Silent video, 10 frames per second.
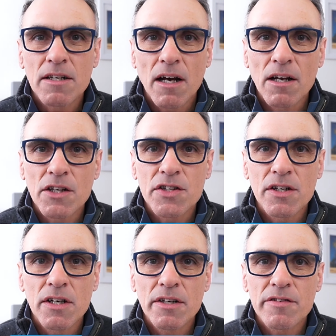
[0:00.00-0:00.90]
Color
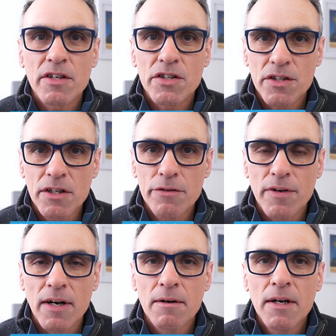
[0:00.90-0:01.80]
Cert
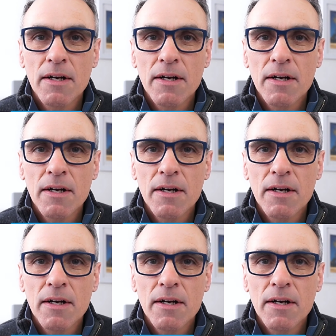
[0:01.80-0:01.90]
server.